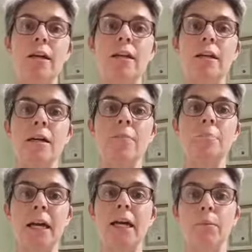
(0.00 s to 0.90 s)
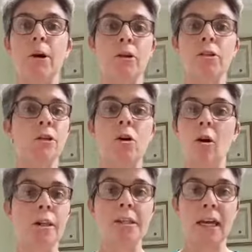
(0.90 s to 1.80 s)
to make it about us
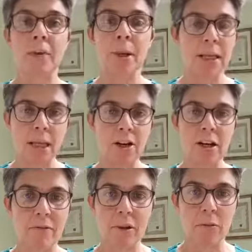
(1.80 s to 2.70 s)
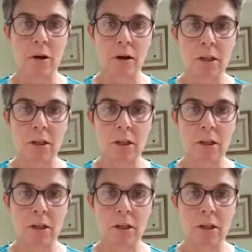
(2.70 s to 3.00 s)
all the time. And you hear it everywhere.